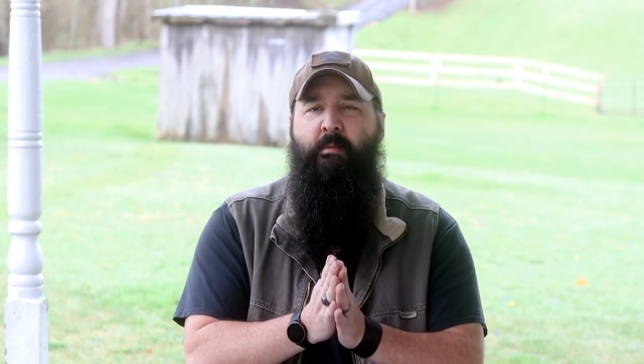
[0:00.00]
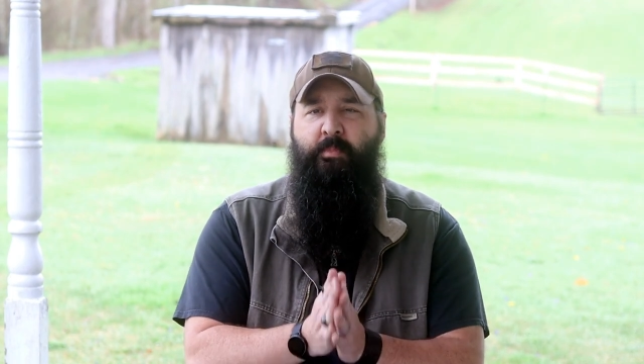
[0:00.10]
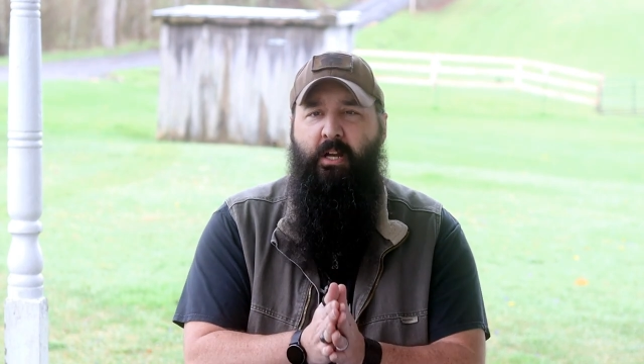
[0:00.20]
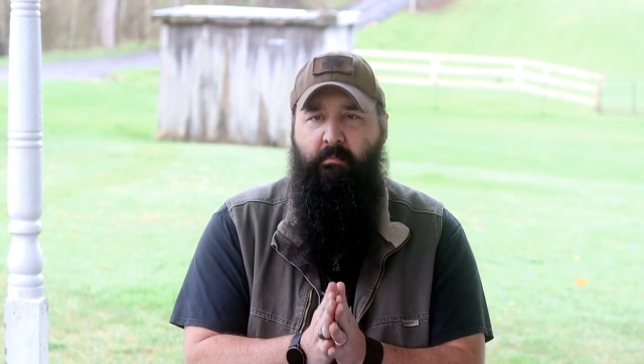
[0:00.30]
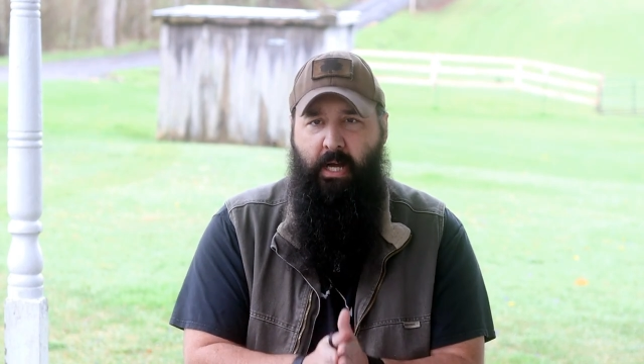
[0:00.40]

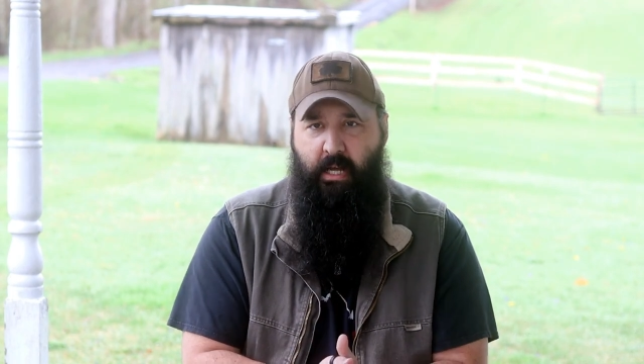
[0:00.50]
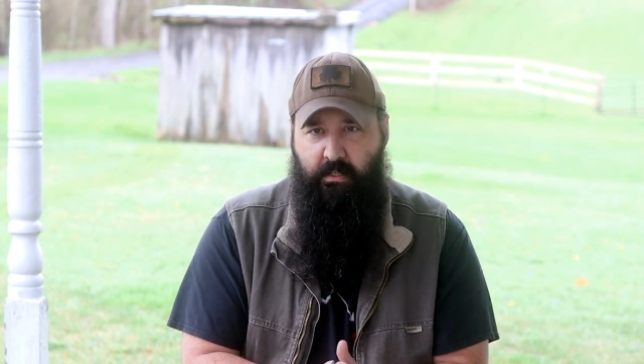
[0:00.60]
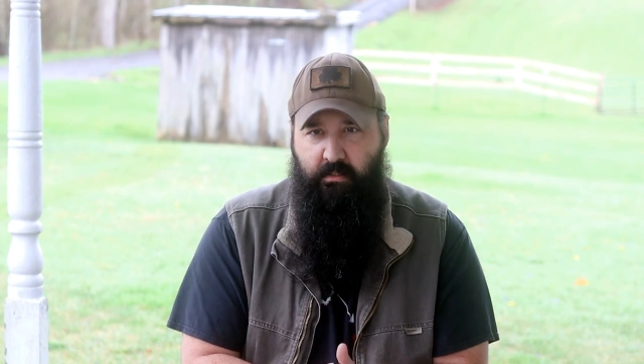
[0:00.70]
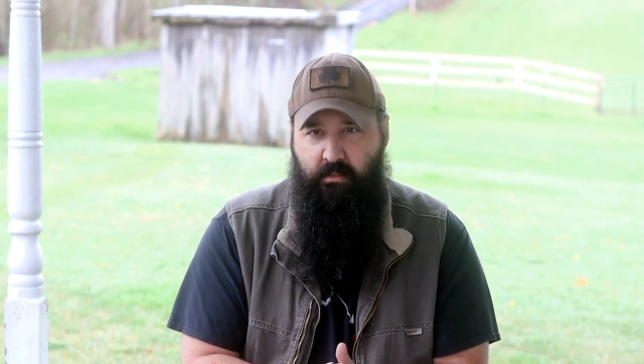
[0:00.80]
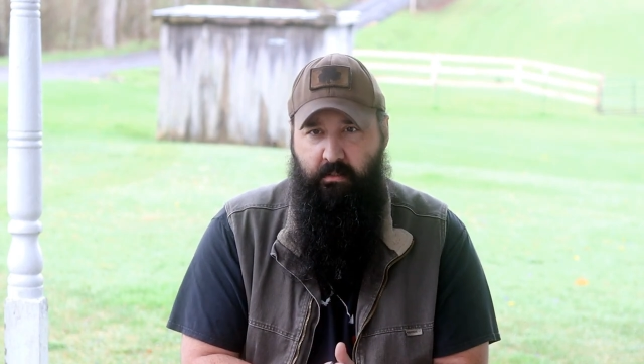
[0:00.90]
up their
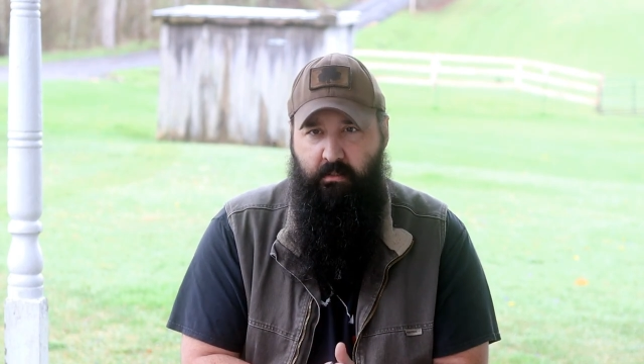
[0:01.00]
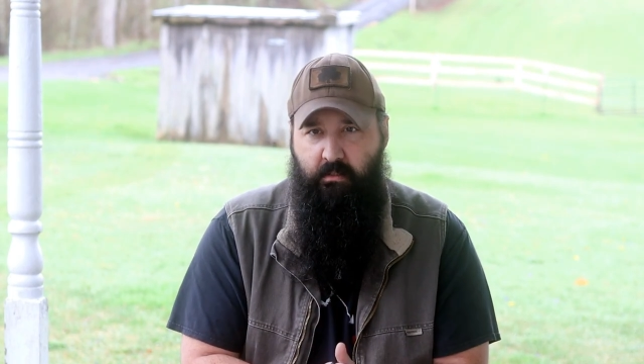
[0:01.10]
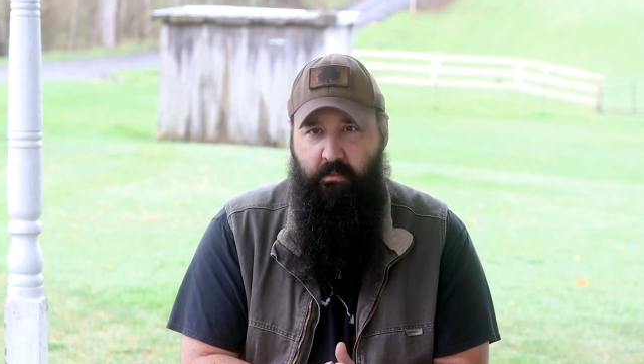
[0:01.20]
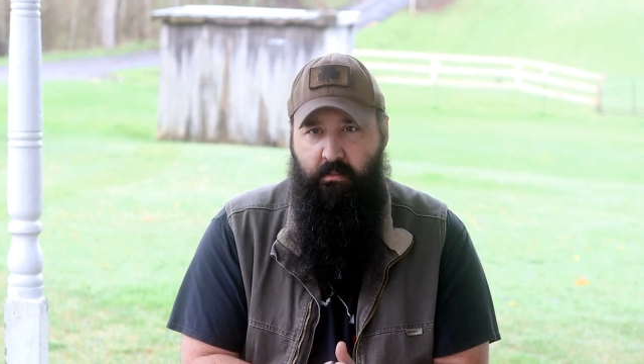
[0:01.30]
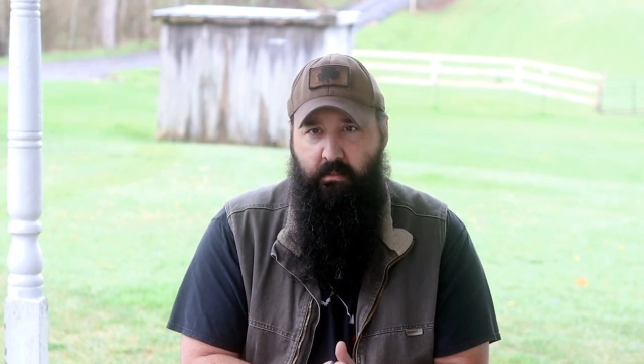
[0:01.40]
mind
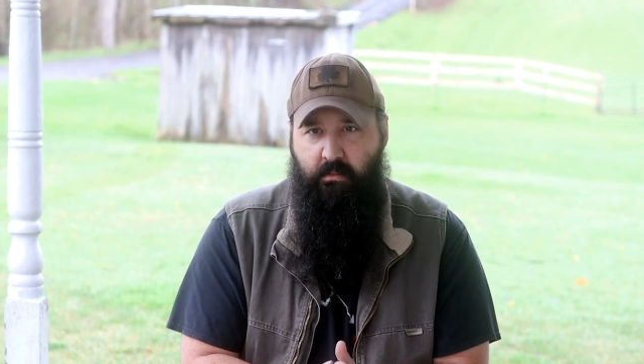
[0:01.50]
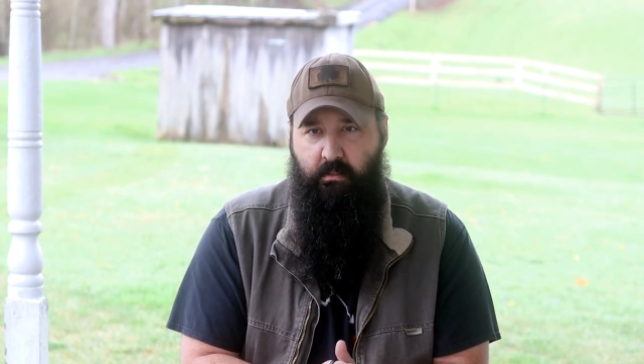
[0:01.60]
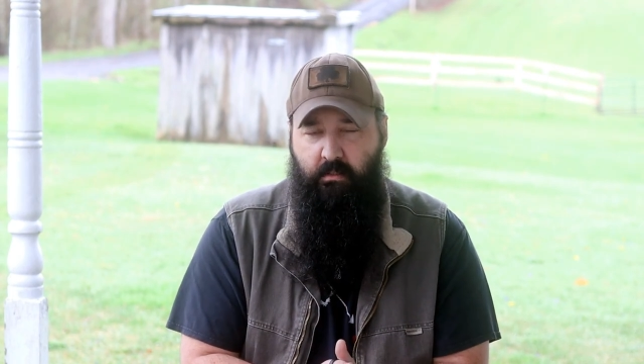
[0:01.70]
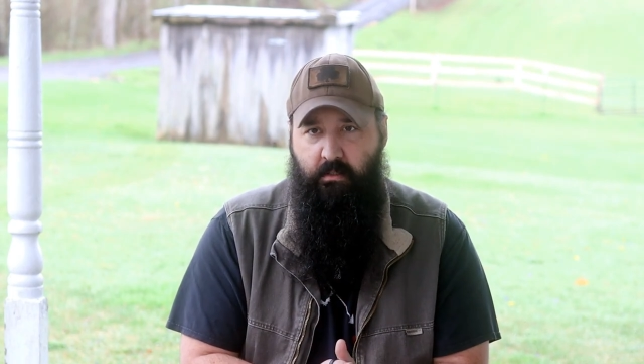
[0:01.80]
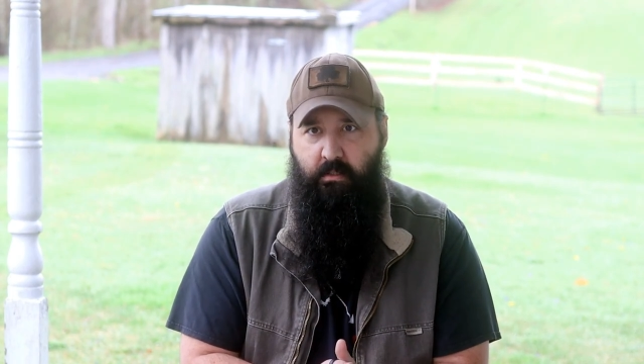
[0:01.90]

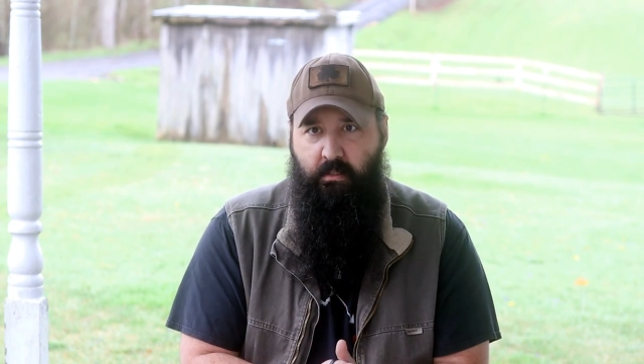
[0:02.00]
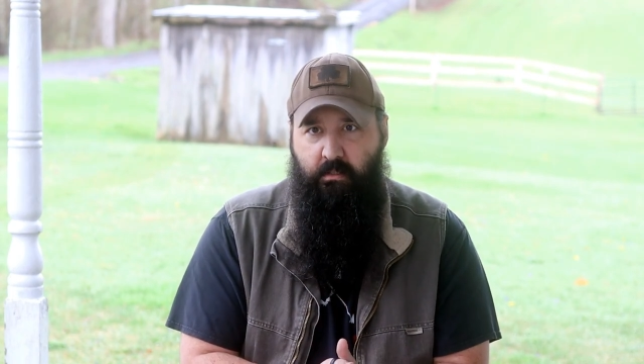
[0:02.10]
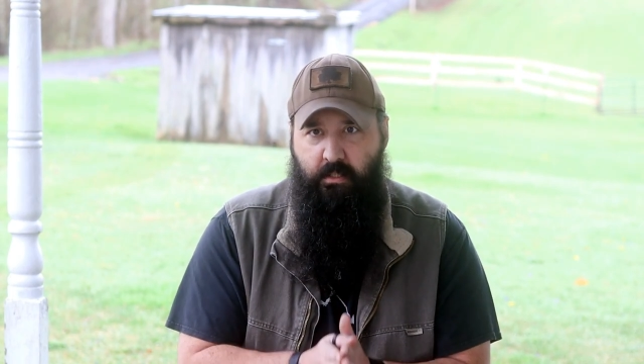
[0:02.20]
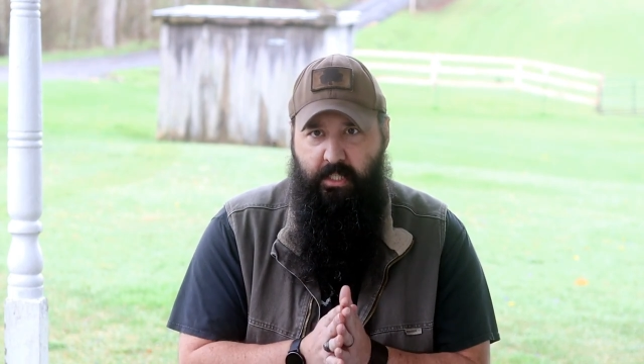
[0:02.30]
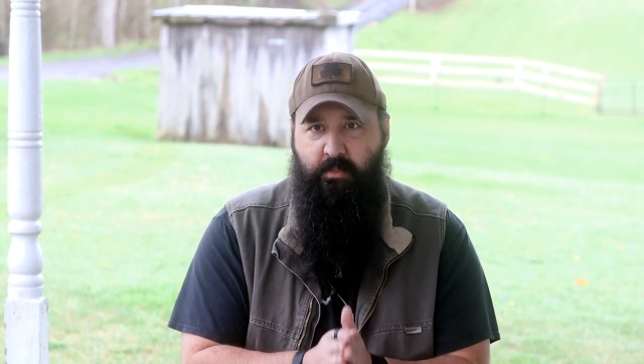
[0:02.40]

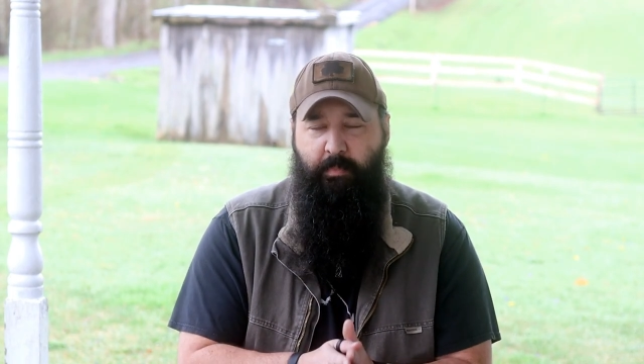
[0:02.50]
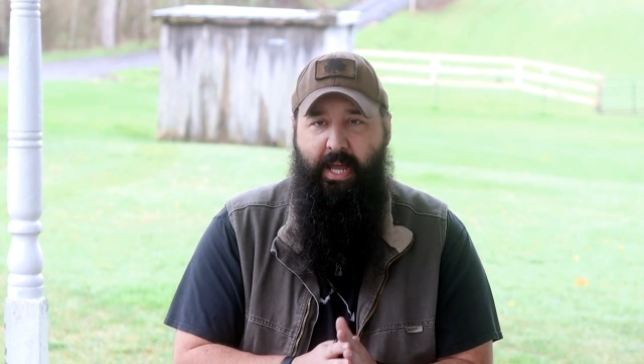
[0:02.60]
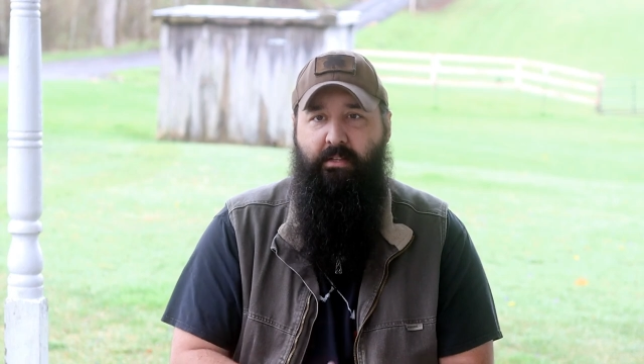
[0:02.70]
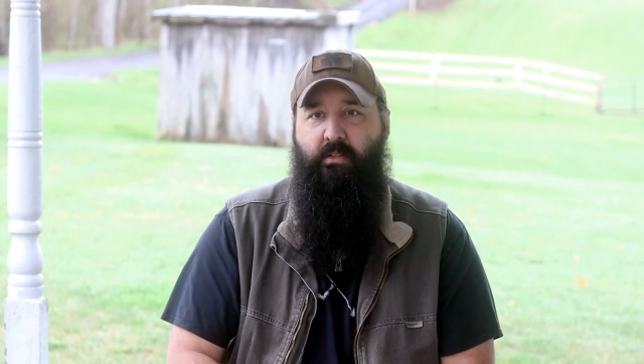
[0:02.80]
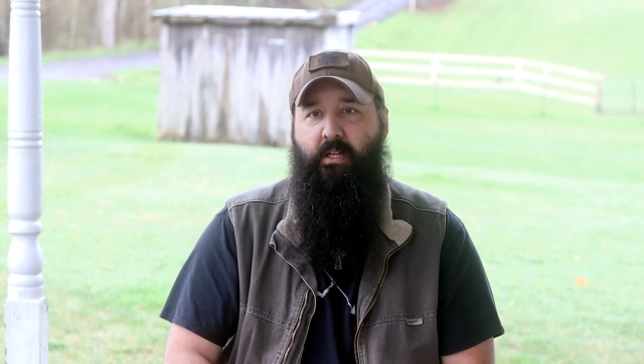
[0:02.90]
that that's a
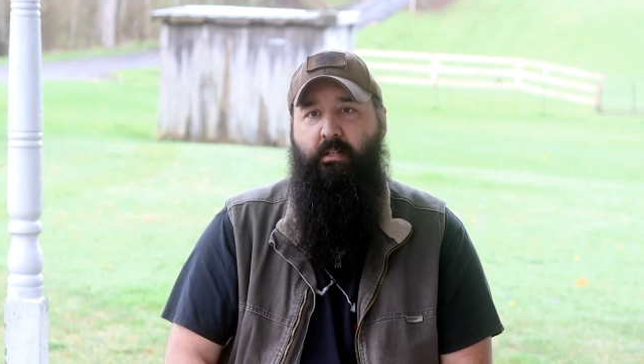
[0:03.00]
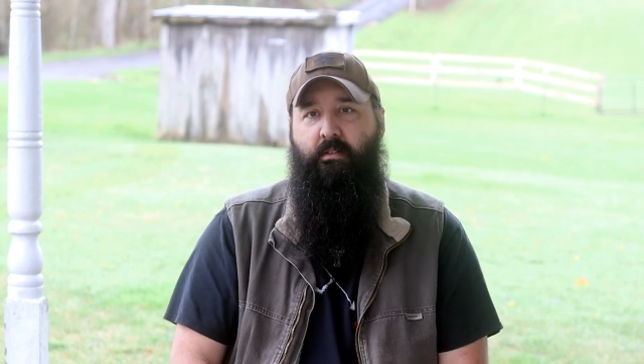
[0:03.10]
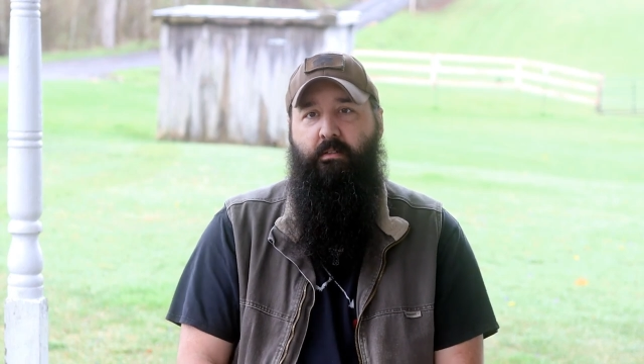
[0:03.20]
bad thing.